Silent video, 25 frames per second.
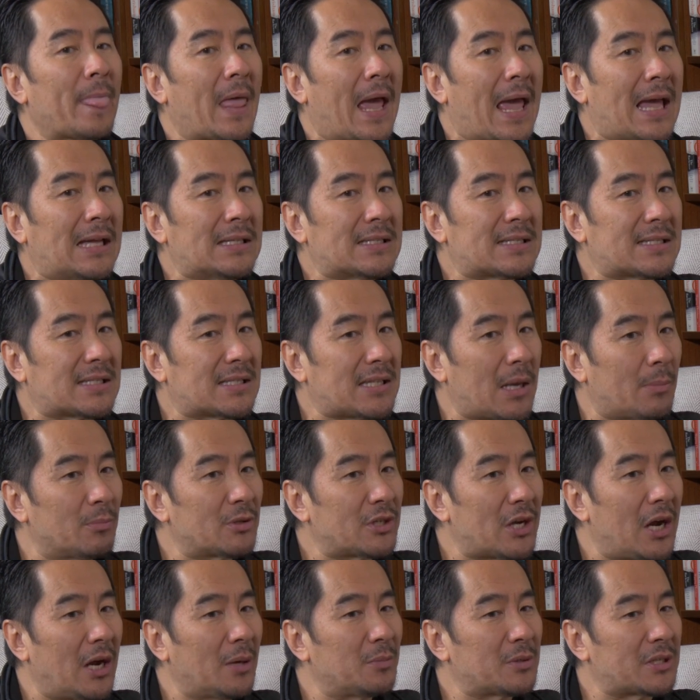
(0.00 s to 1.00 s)
And
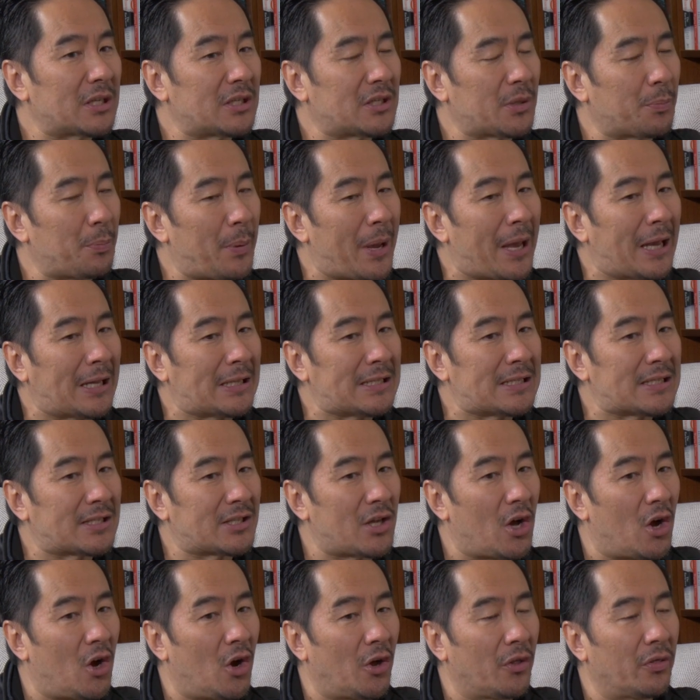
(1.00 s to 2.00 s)
sometimes it depends
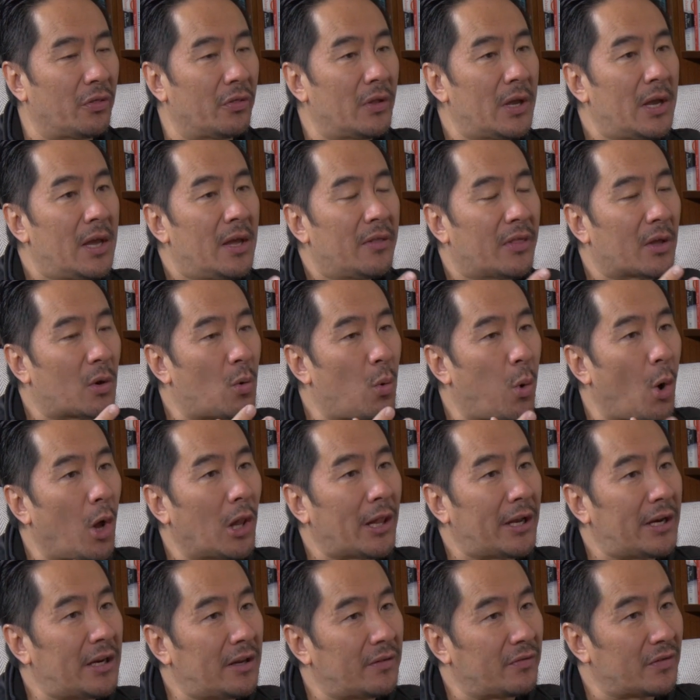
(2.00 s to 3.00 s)
on the
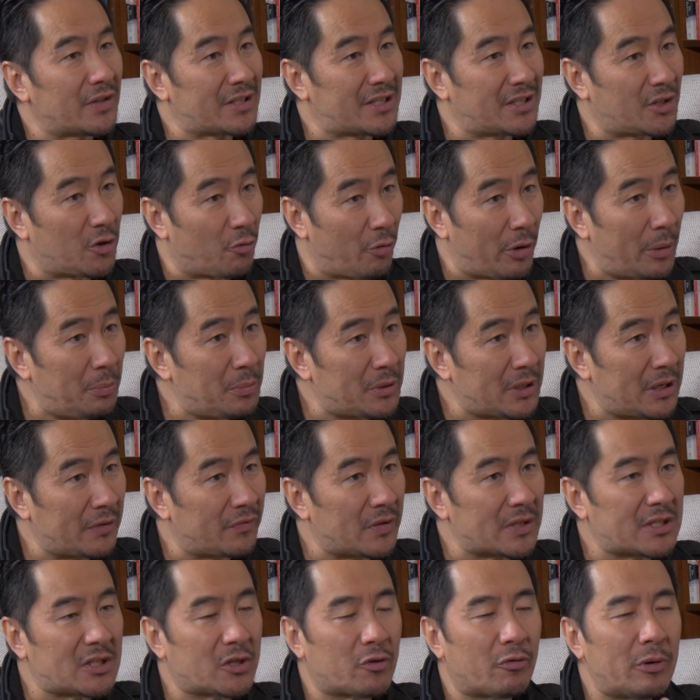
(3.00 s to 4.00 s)
quality of the script. If
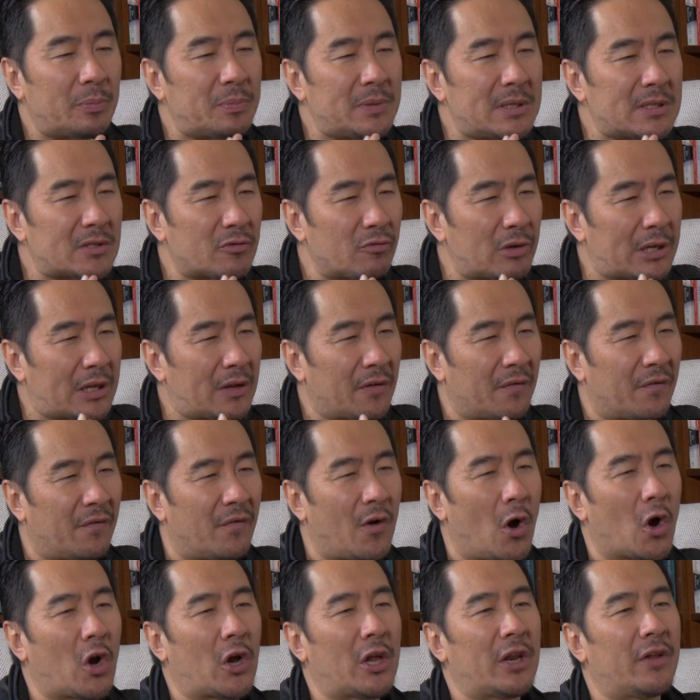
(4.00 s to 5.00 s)
the script is really
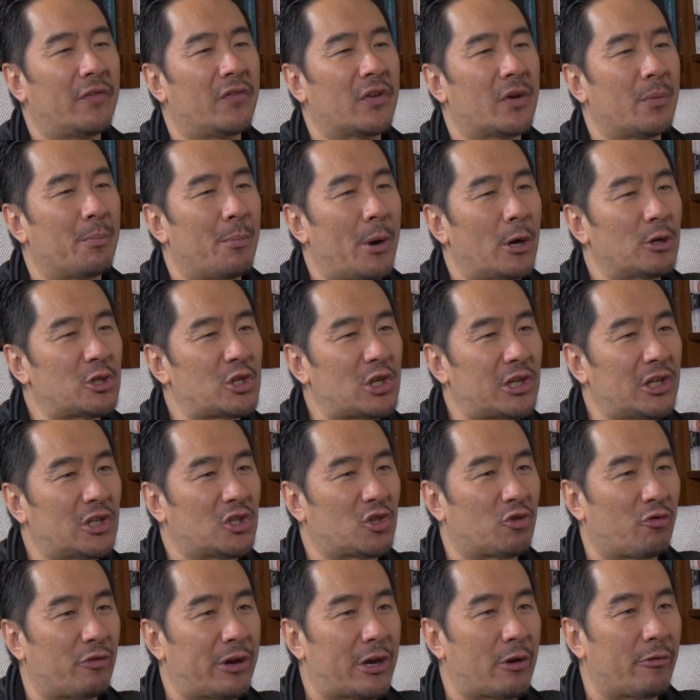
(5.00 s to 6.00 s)
evocative and emotionally
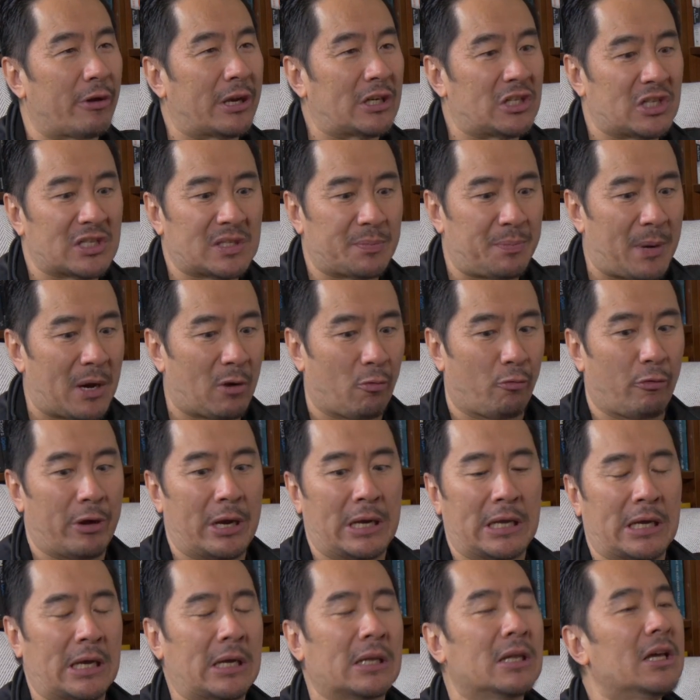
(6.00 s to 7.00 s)
triggering, just by
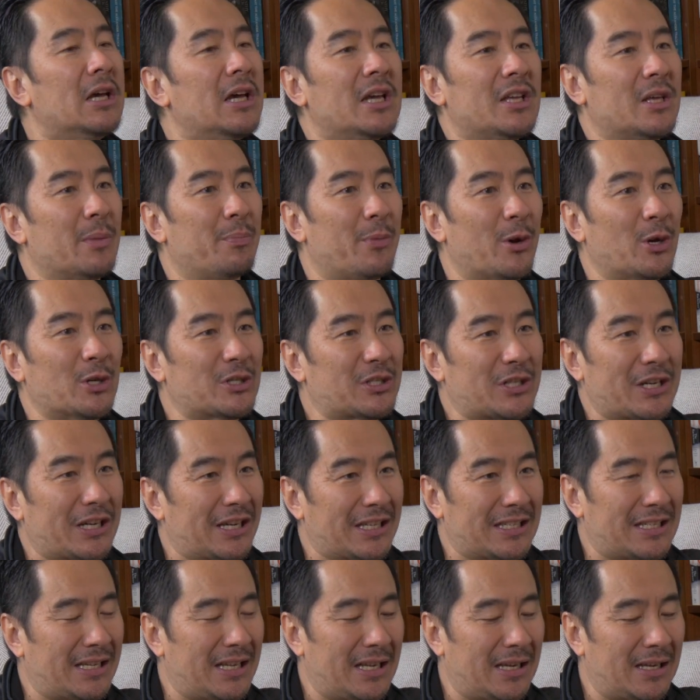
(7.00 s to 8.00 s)
reading it, you burst into
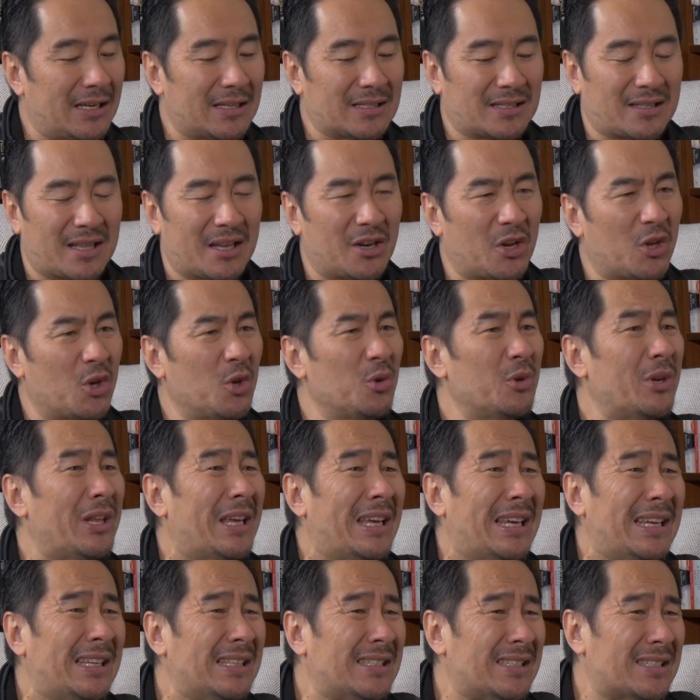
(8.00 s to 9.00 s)
tears, then who
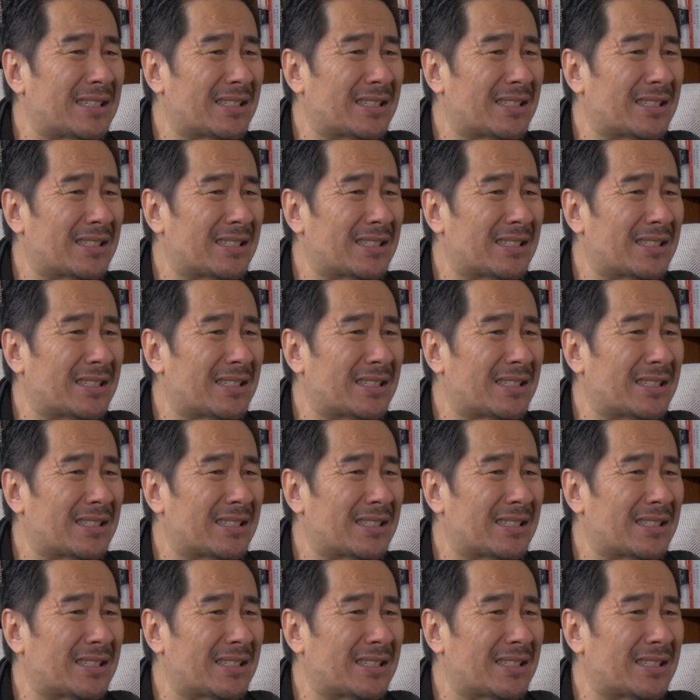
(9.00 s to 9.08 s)
needs